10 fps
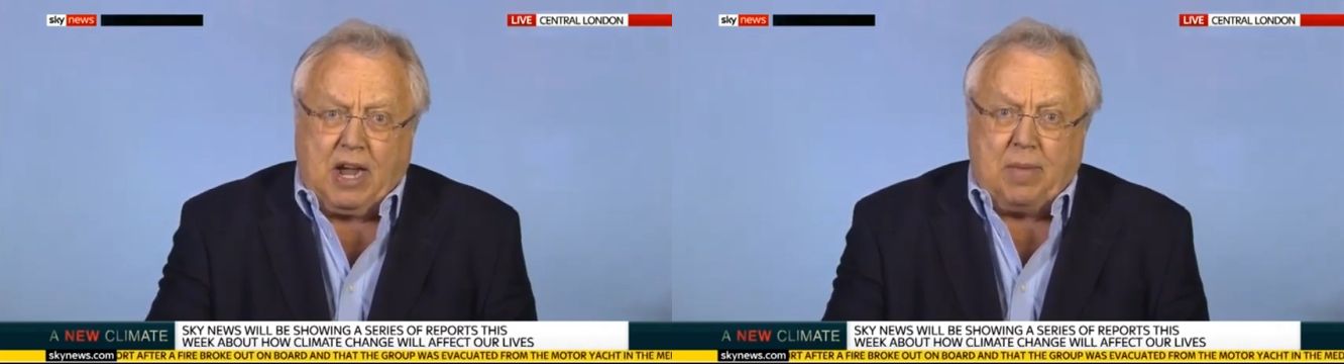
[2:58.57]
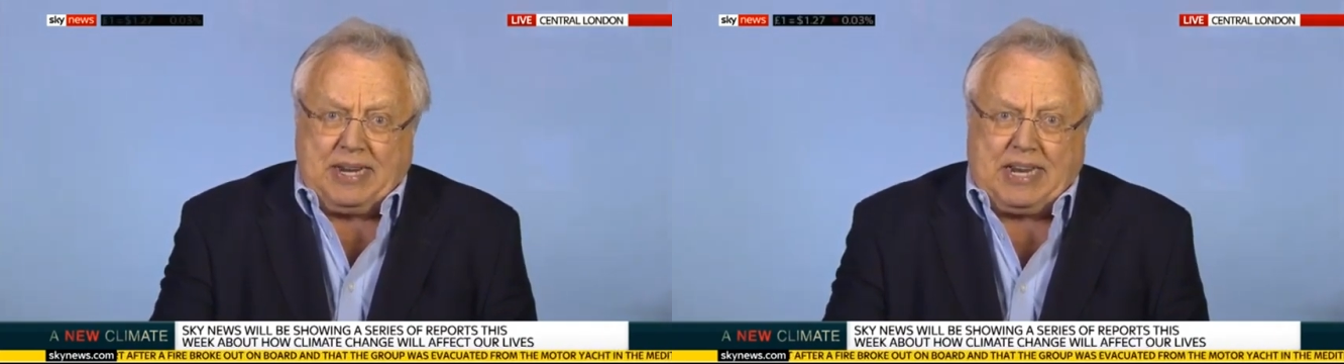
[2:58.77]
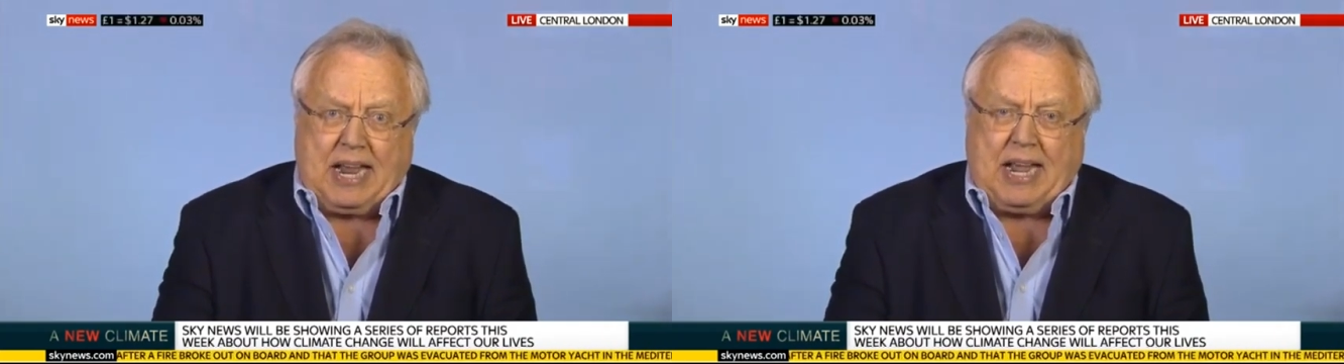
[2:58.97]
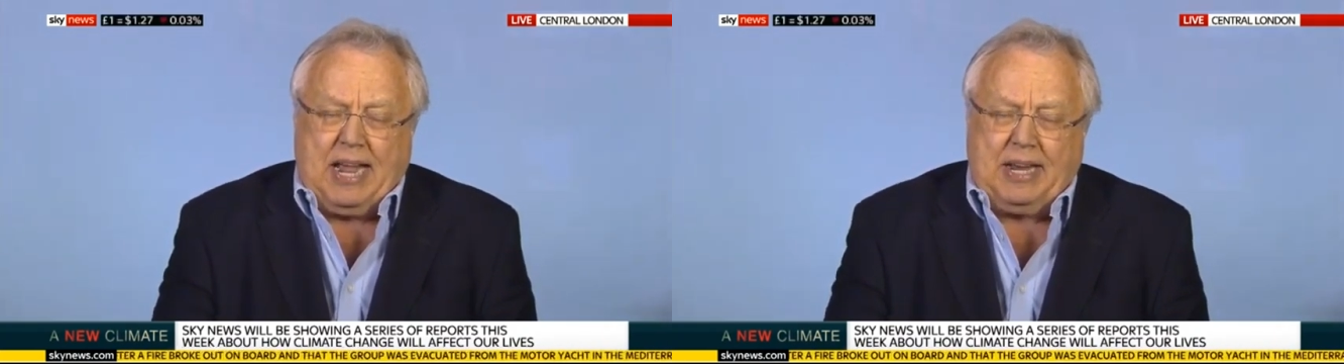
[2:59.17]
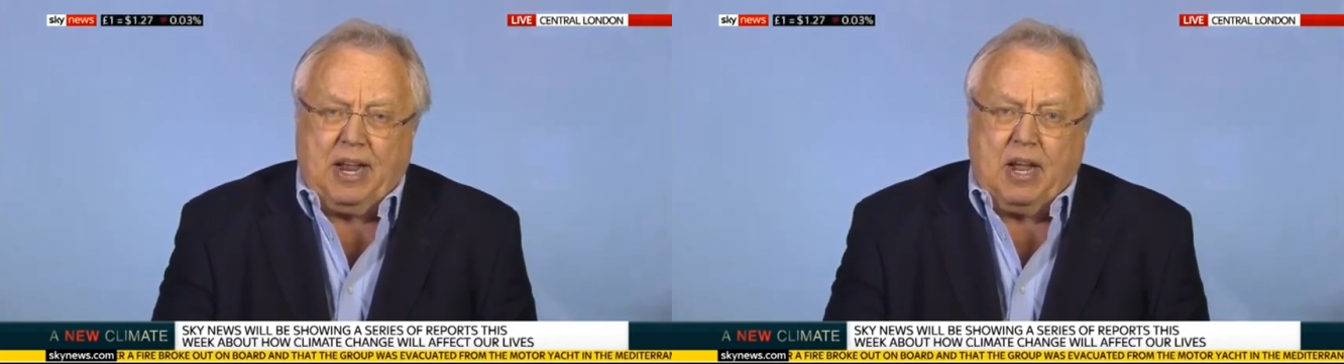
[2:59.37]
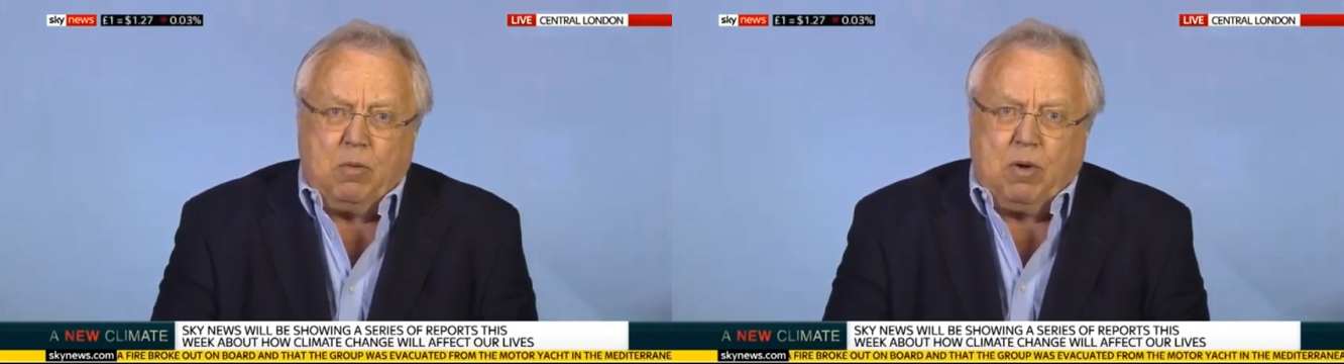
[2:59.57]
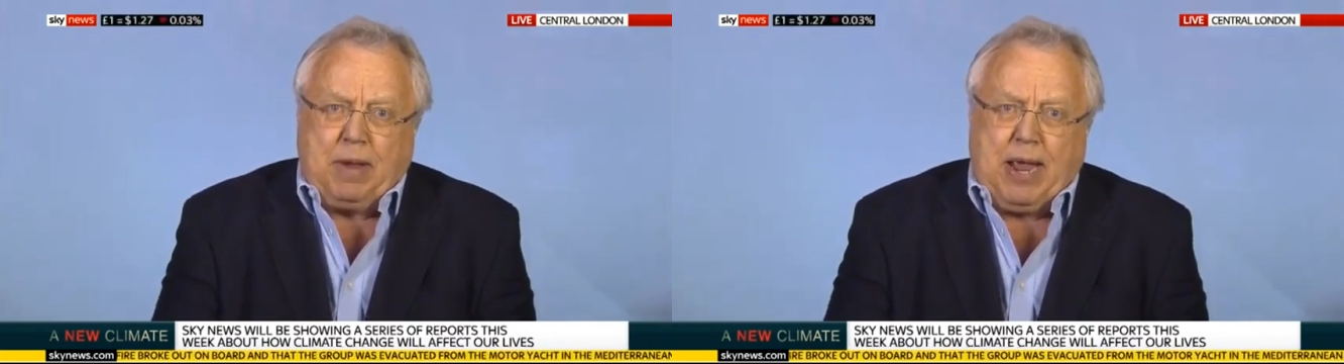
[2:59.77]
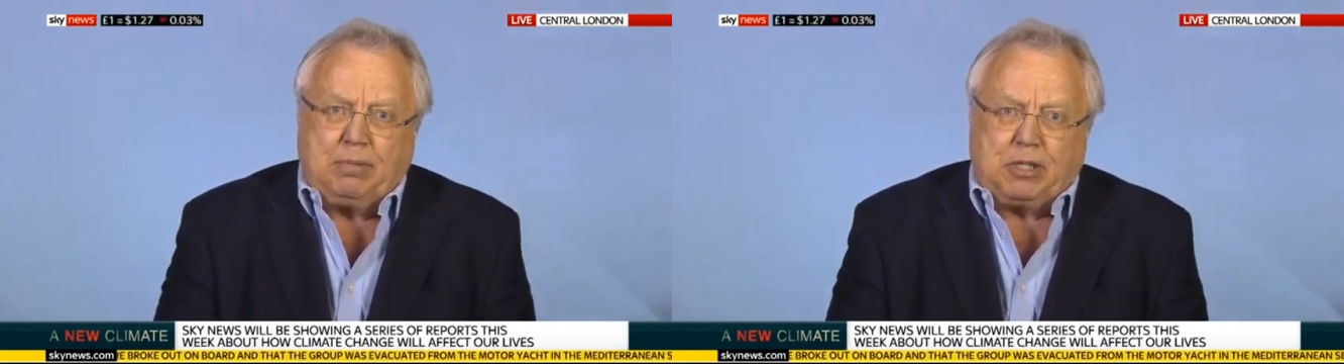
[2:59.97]
coming decade, we'll
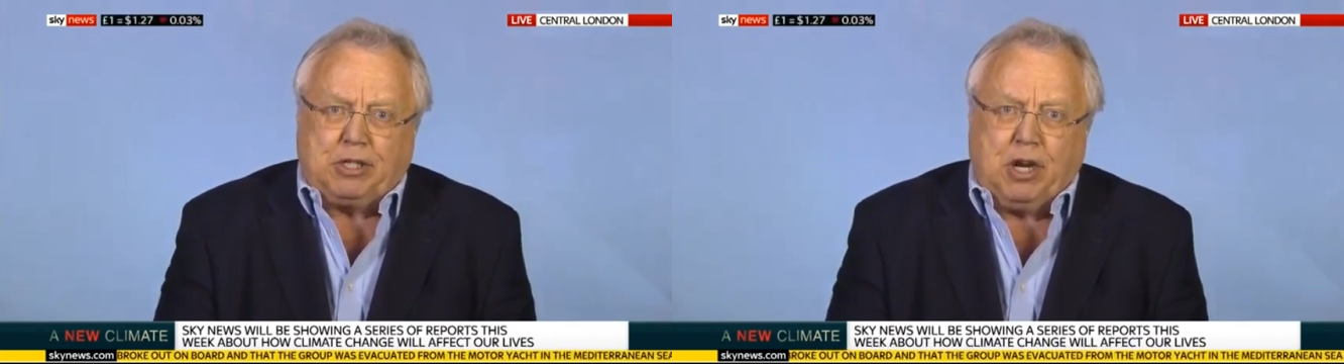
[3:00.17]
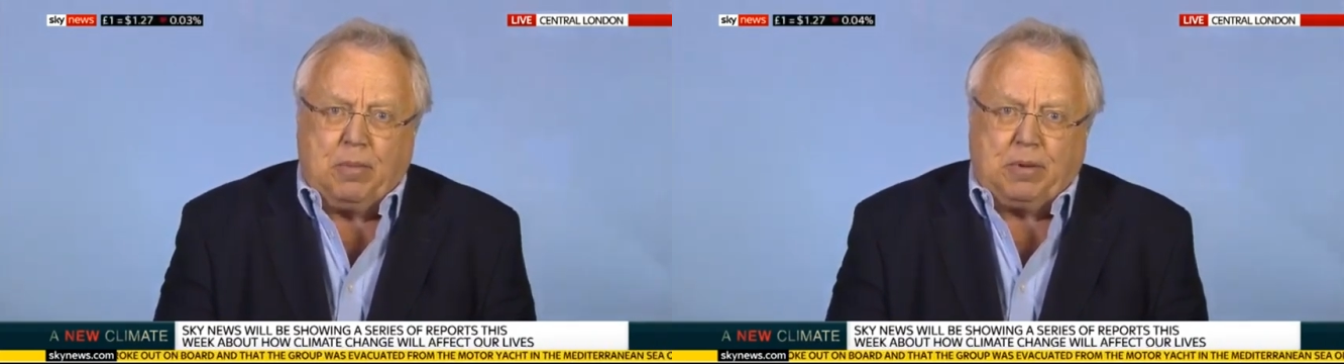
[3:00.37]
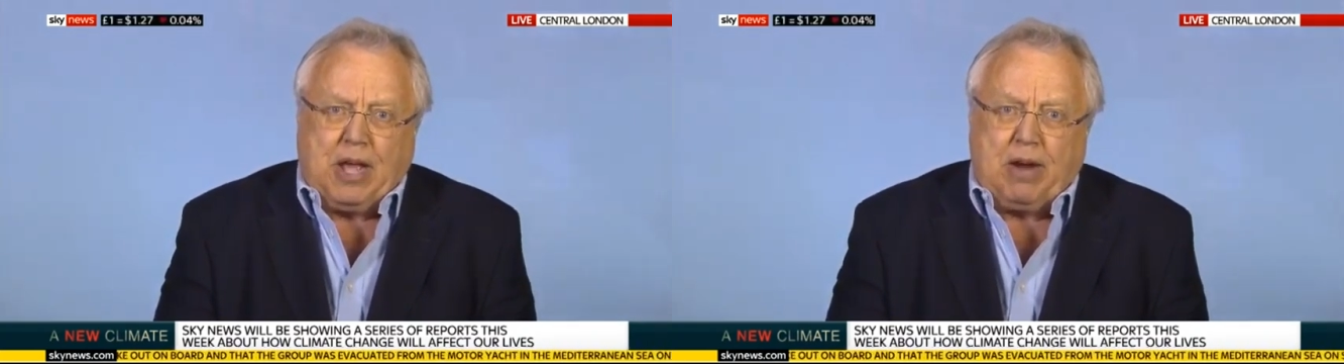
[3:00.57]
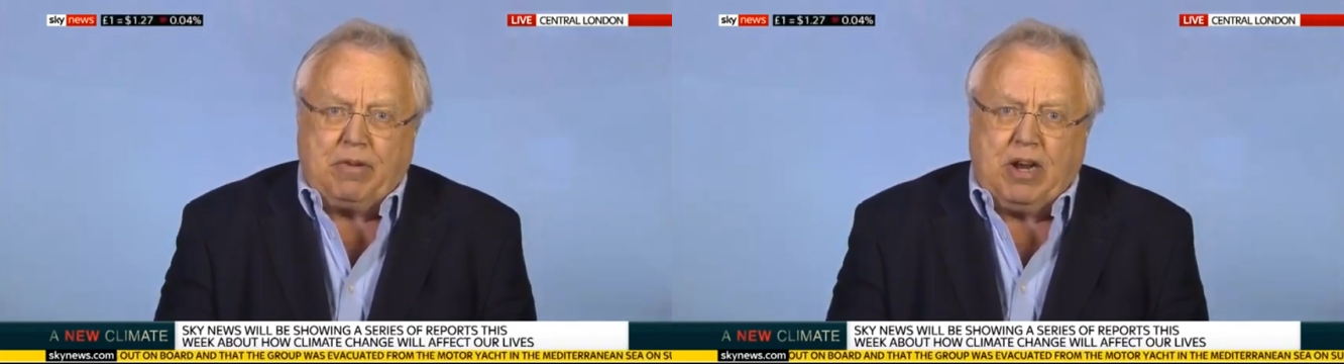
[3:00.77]
be able to do it without